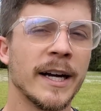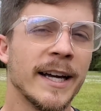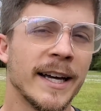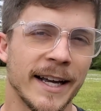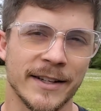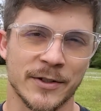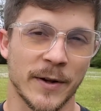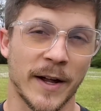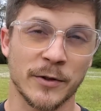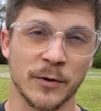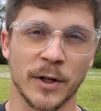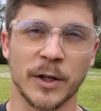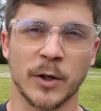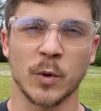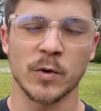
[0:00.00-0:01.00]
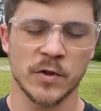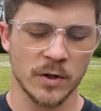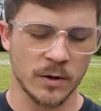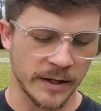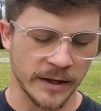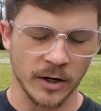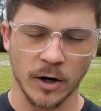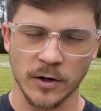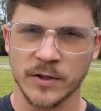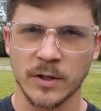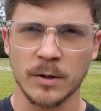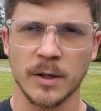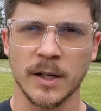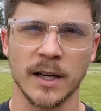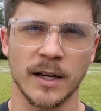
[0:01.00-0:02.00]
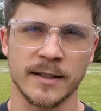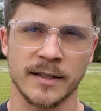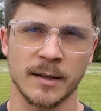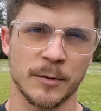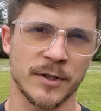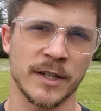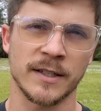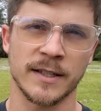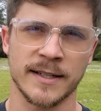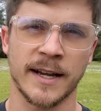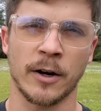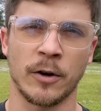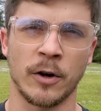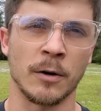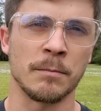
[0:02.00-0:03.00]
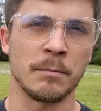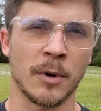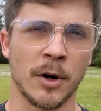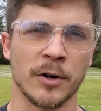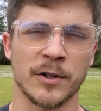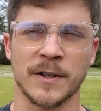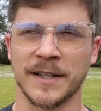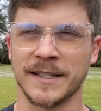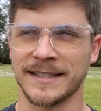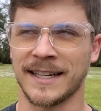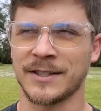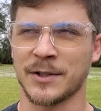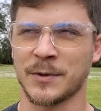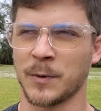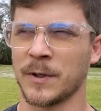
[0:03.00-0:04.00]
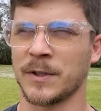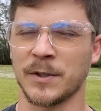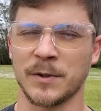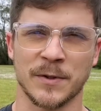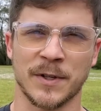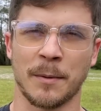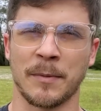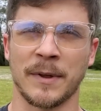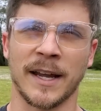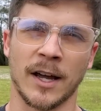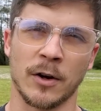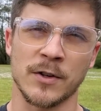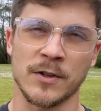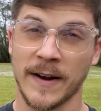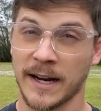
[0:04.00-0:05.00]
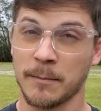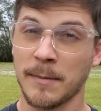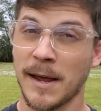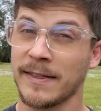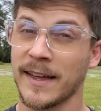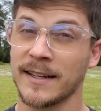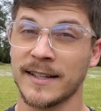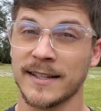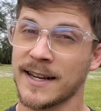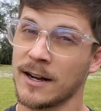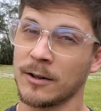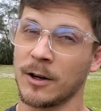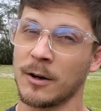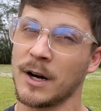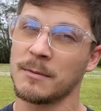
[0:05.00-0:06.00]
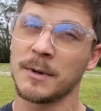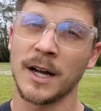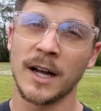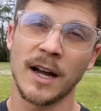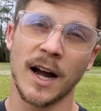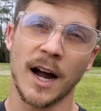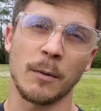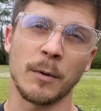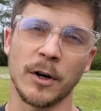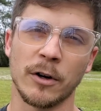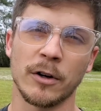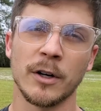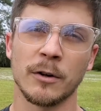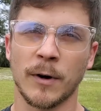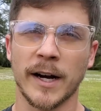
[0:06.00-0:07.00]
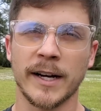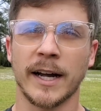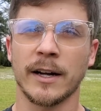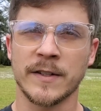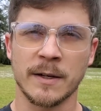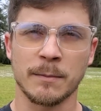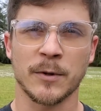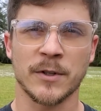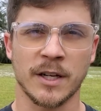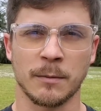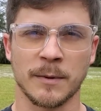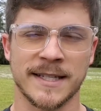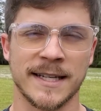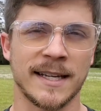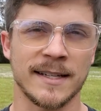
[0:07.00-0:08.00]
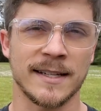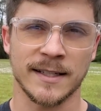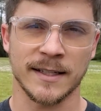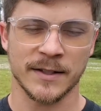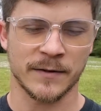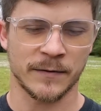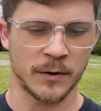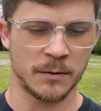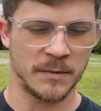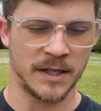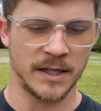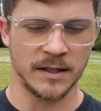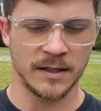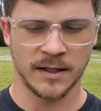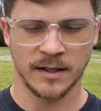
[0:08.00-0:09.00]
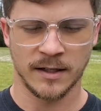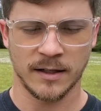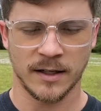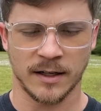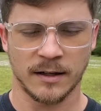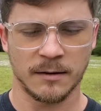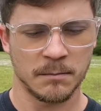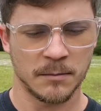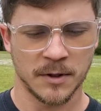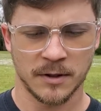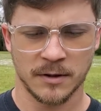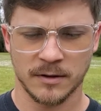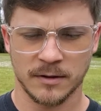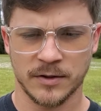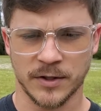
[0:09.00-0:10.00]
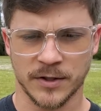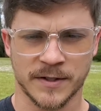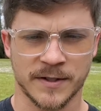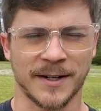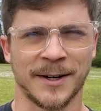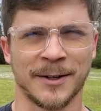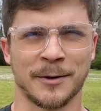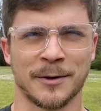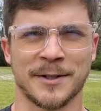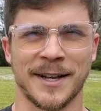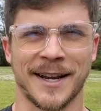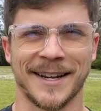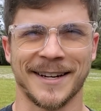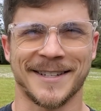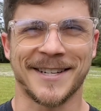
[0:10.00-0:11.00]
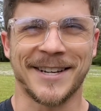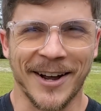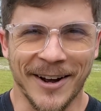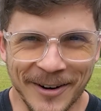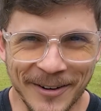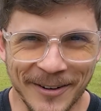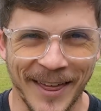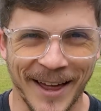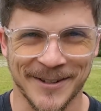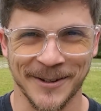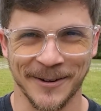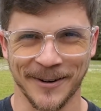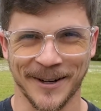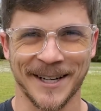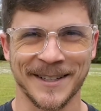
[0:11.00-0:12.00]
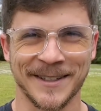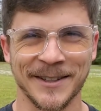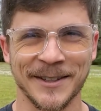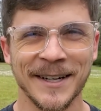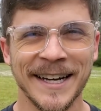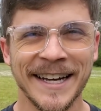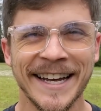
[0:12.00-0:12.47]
And so that's really cool too. And then also you get a 10% discount on merch because I just want to do something else. If I can make that discount go up, I will. Right now, 10% was the easiest for me just to understand. So that's what we're gonna do.